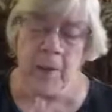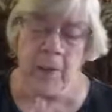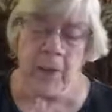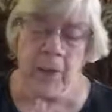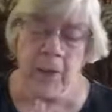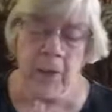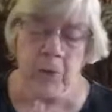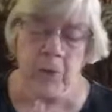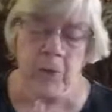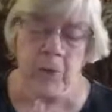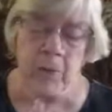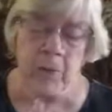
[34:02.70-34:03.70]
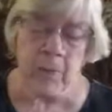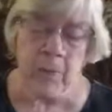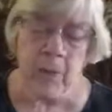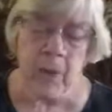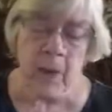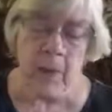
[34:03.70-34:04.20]
by thousands,
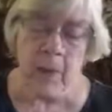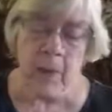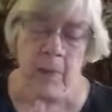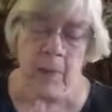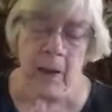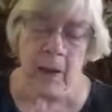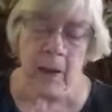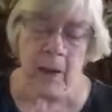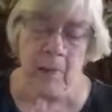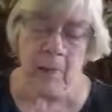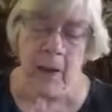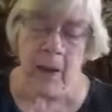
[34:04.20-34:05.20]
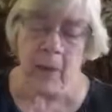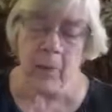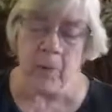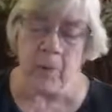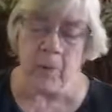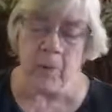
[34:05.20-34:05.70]
echoing back and back
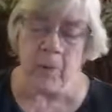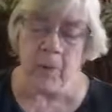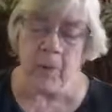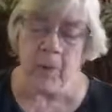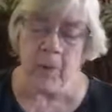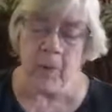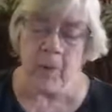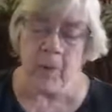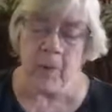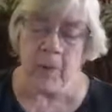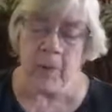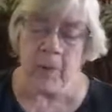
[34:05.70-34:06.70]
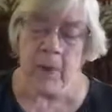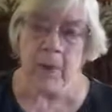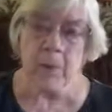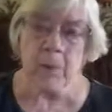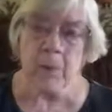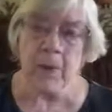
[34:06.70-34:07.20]
within him. But that
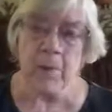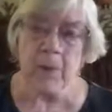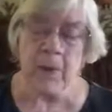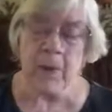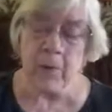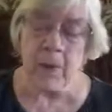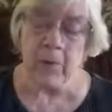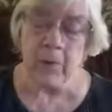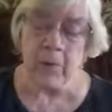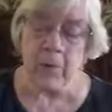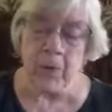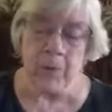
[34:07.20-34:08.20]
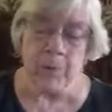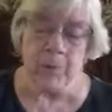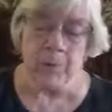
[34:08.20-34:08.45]
was probably the microphone.